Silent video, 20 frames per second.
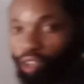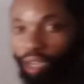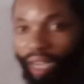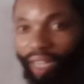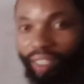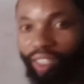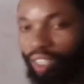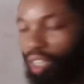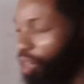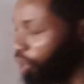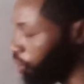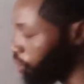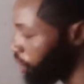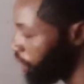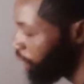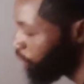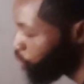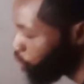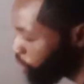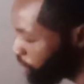your antilog,
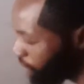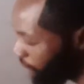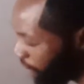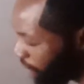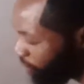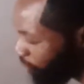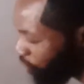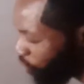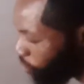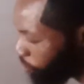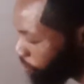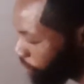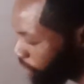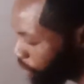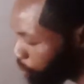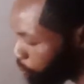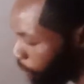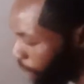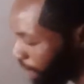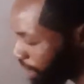you take from
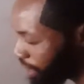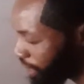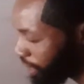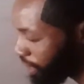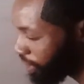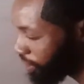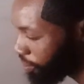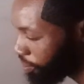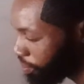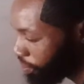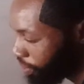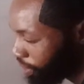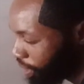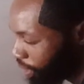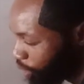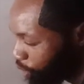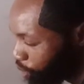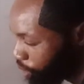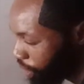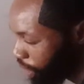this part.
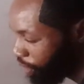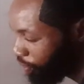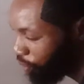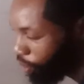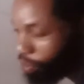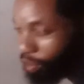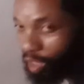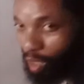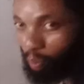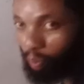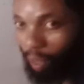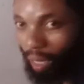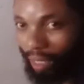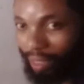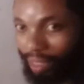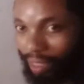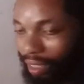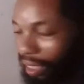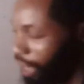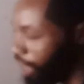You take from this
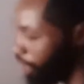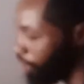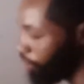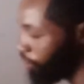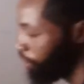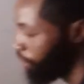part down.